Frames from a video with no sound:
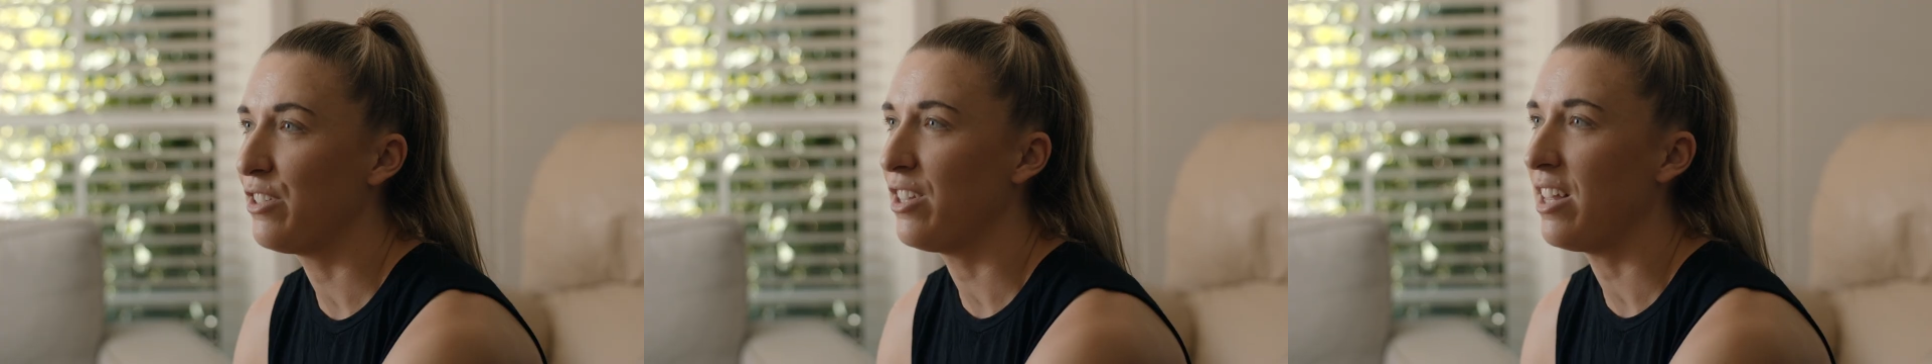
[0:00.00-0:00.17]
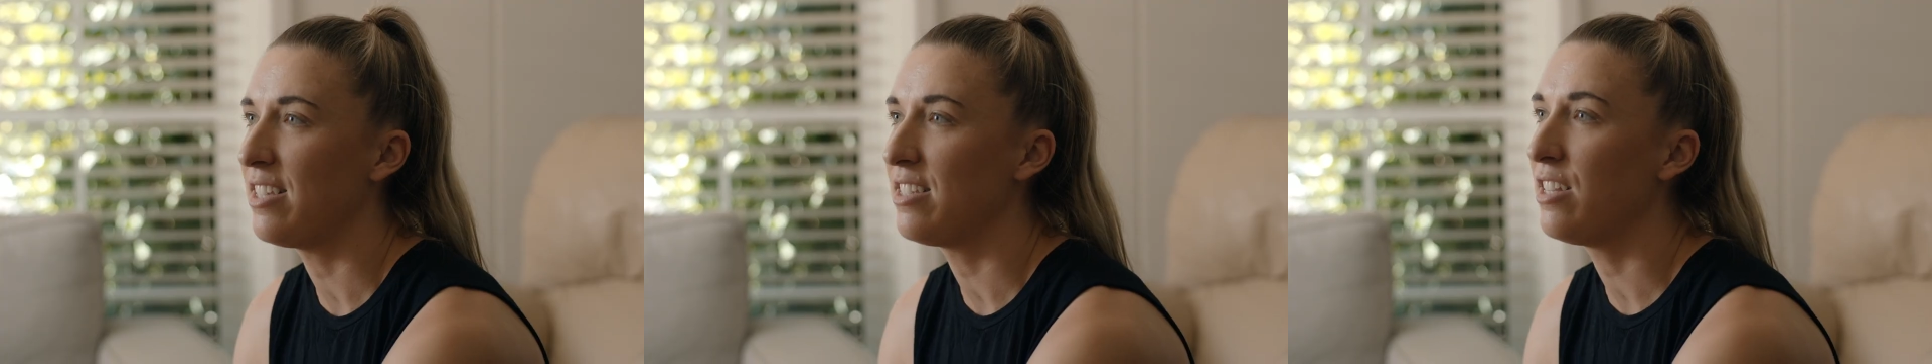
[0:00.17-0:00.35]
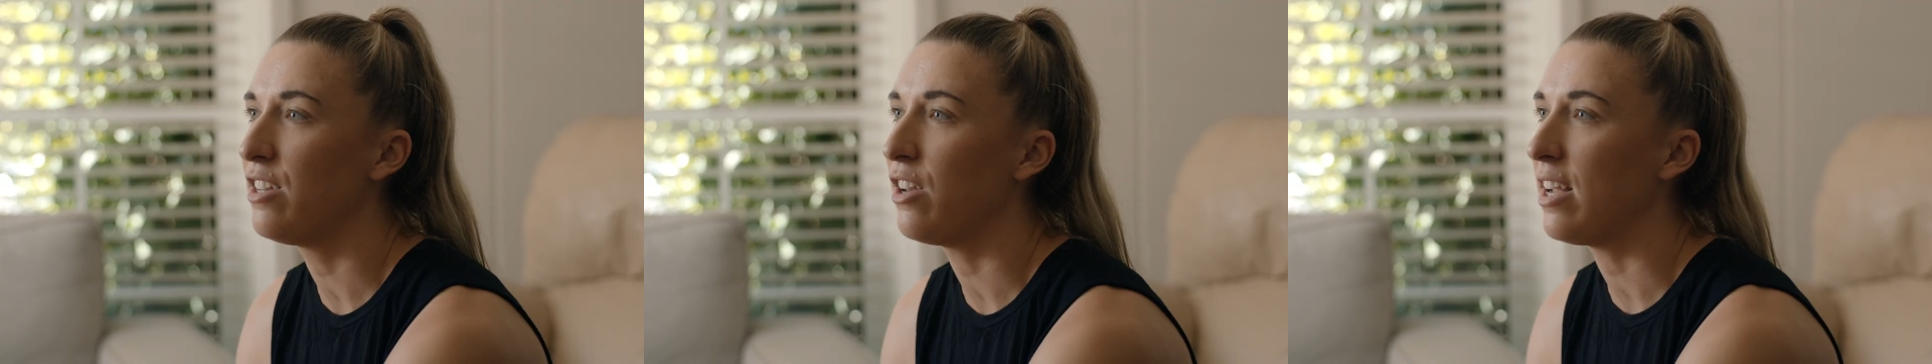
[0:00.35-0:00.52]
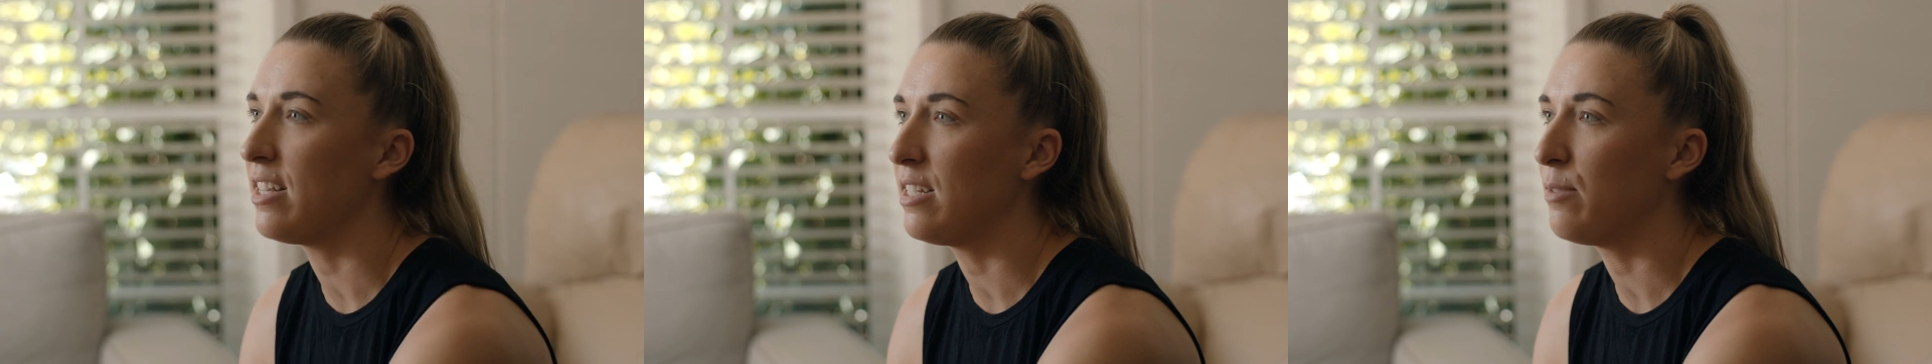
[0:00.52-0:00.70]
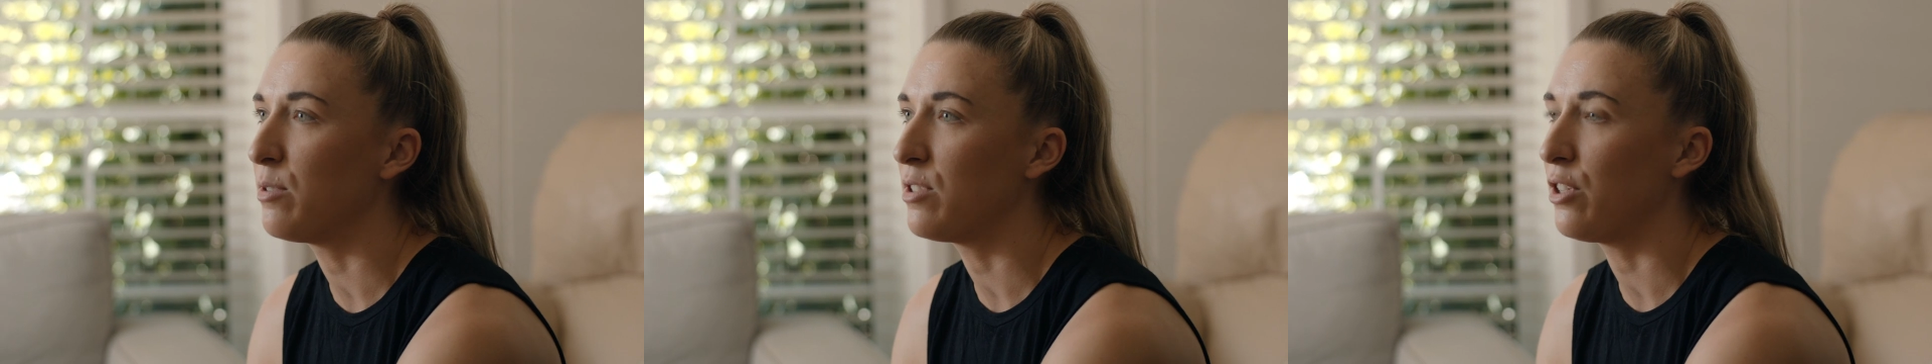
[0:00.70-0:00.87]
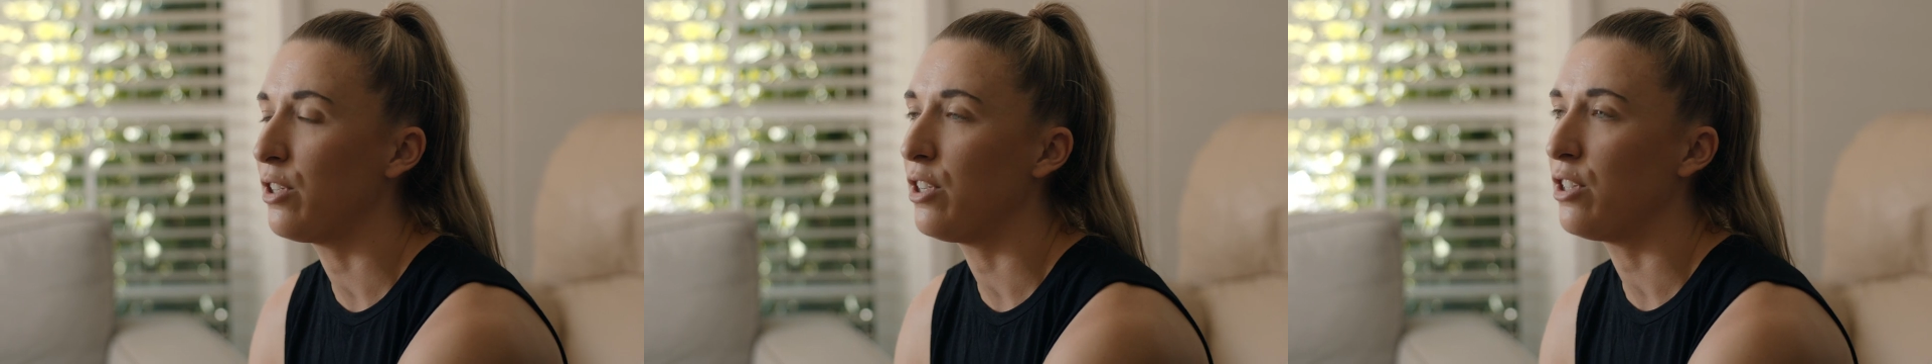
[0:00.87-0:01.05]
2019
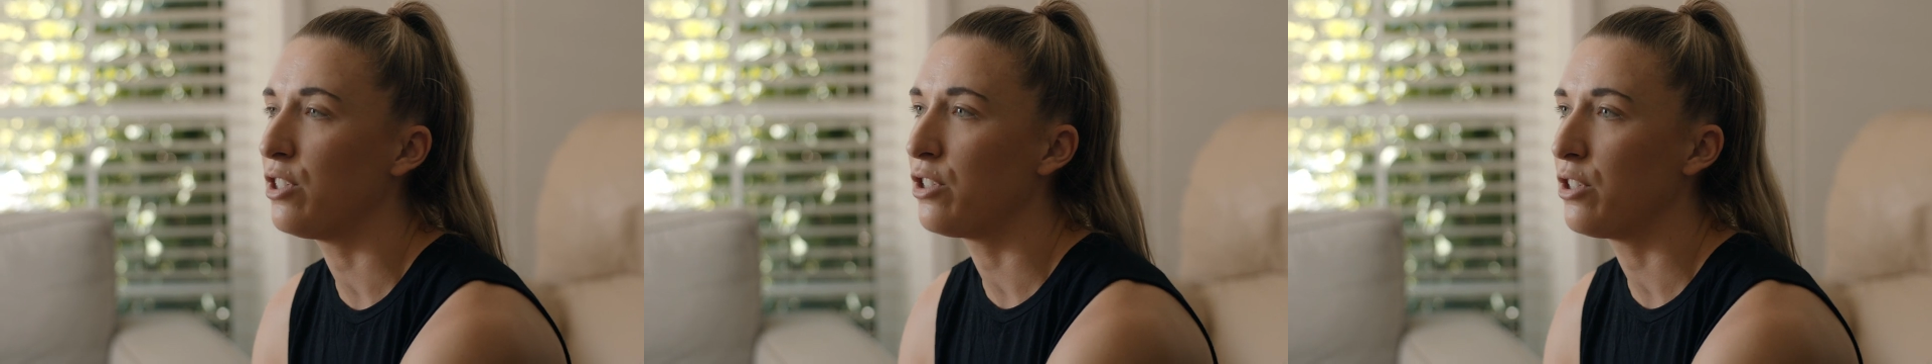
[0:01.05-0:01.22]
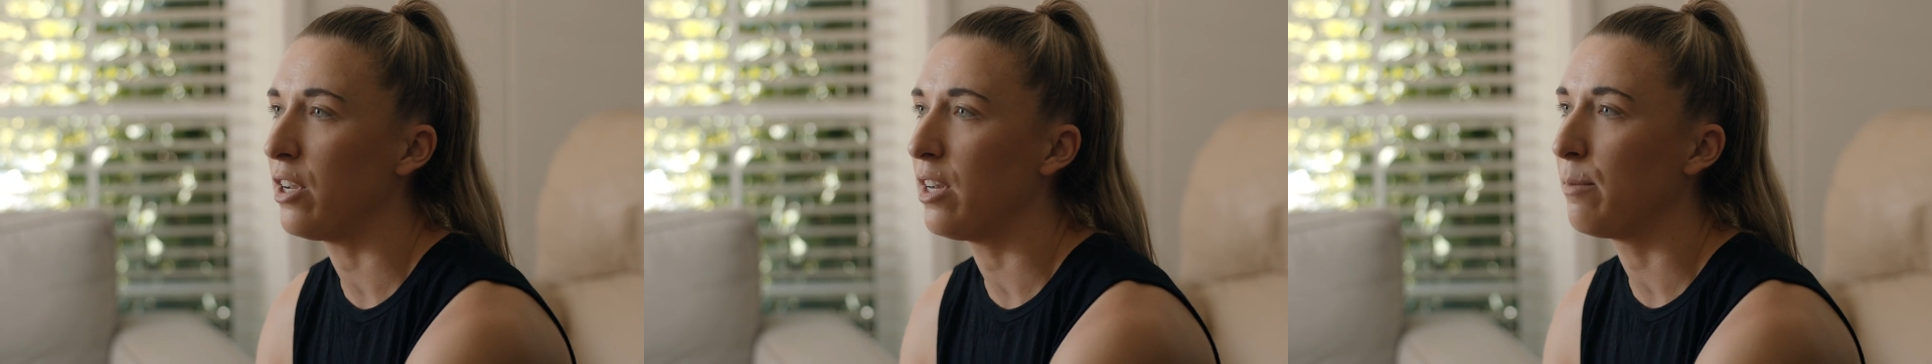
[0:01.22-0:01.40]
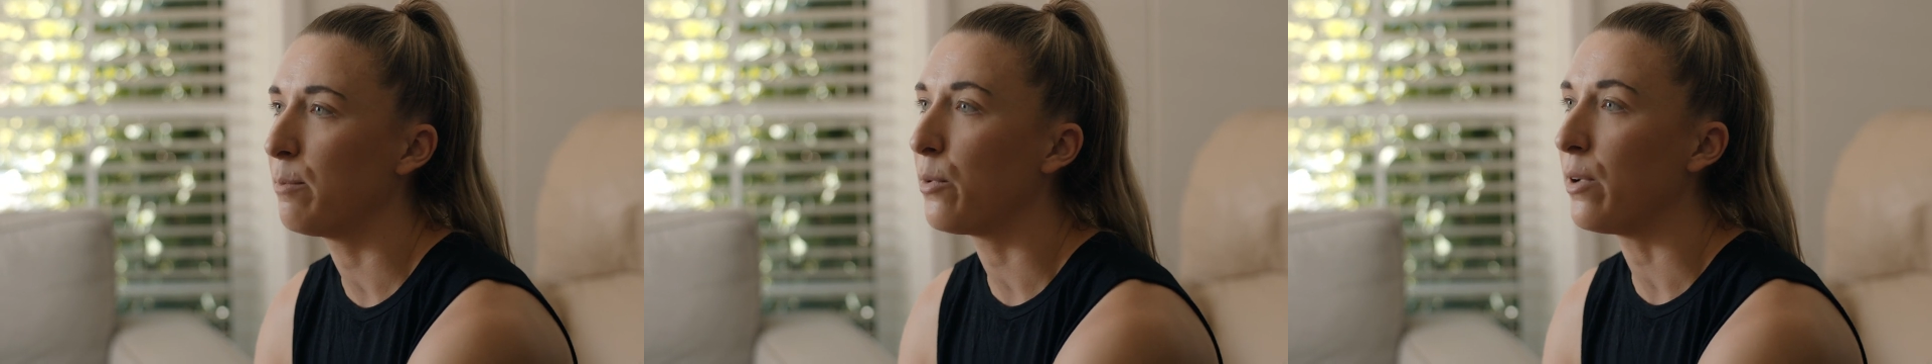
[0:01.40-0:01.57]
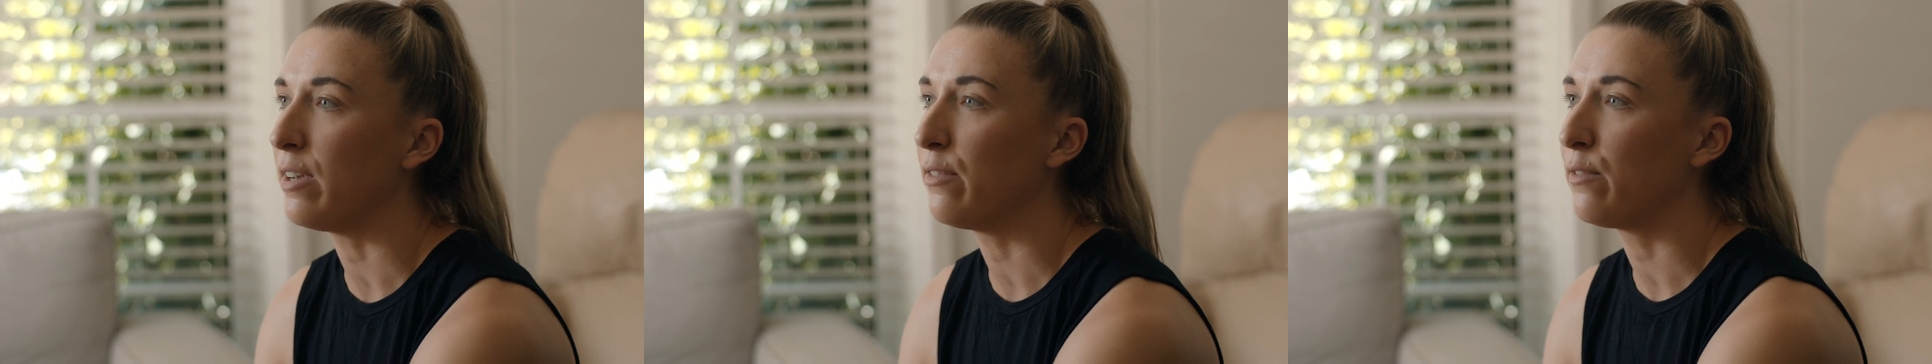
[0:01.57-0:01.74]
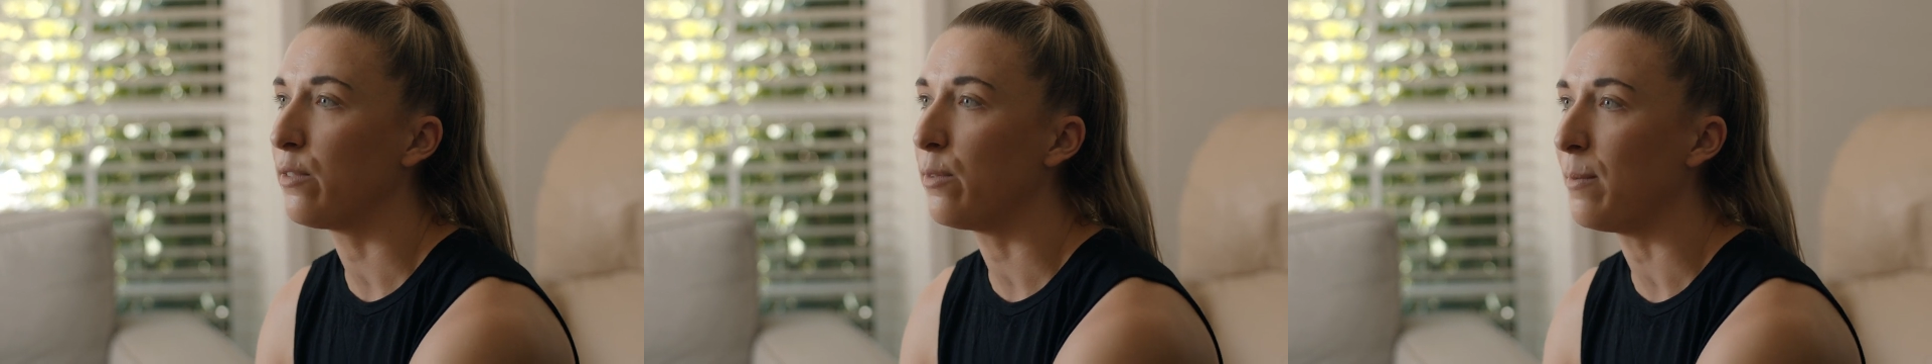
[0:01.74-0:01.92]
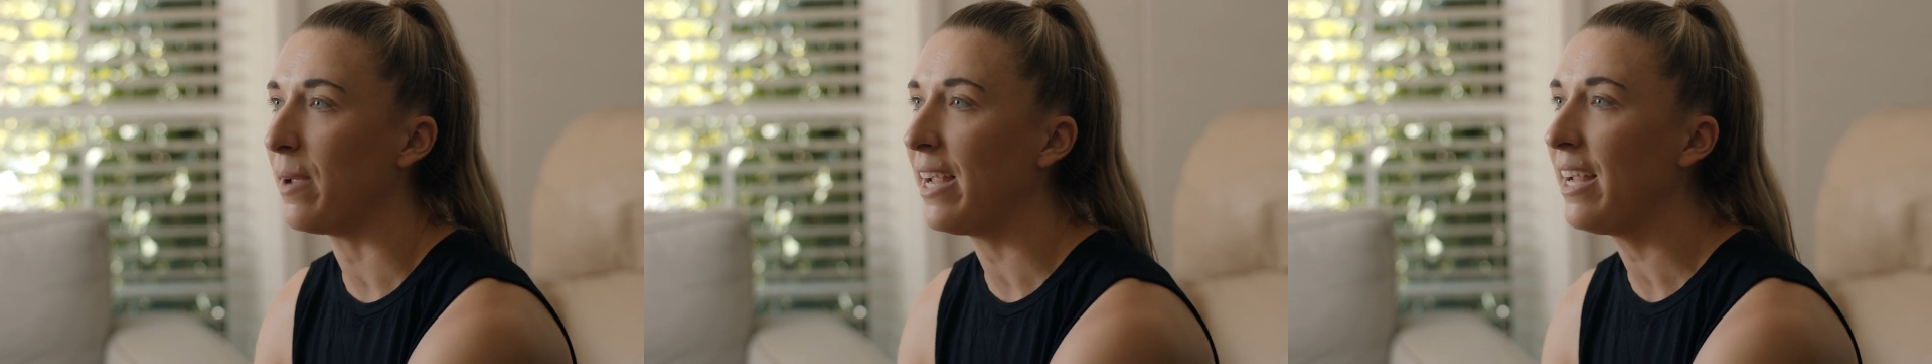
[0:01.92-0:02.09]
was a huge turning point
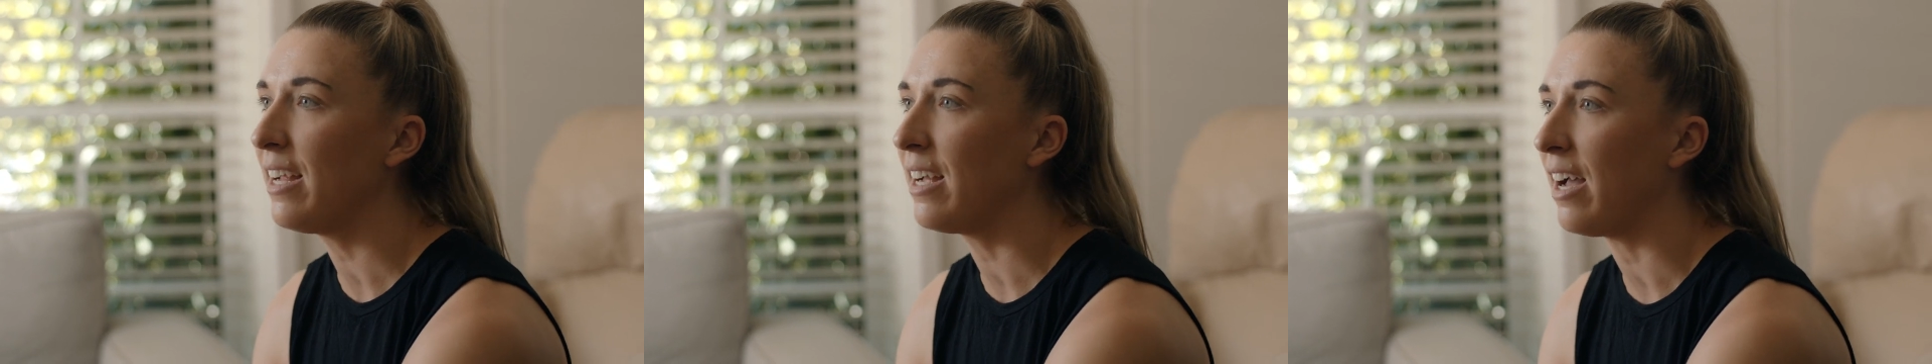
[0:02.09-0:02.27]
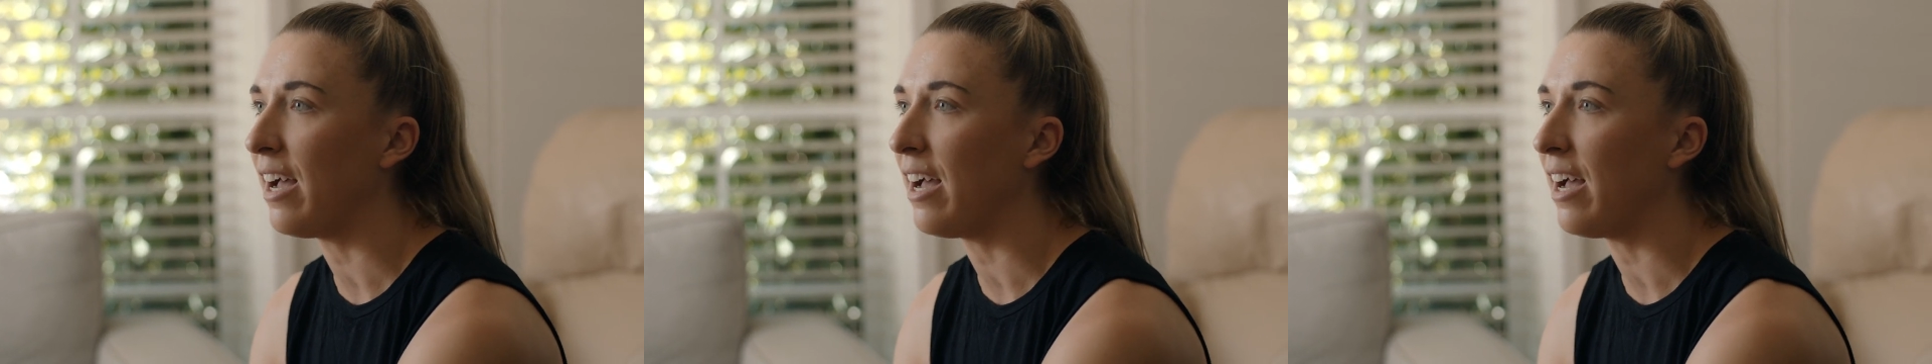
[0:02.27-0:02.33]
for me.